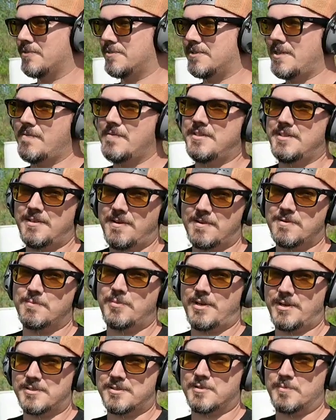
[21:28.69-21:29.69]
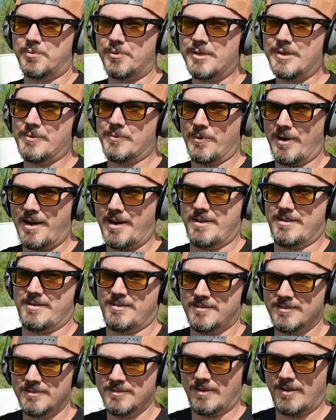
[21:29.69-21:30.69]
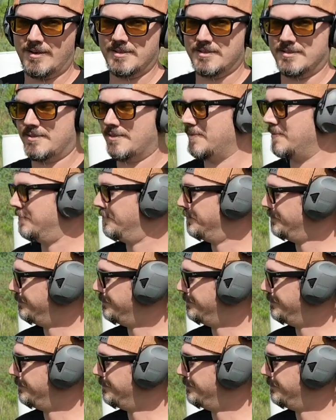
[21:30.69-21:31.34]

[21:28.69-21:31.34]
for 1,700 bucks is pretty great, honestly.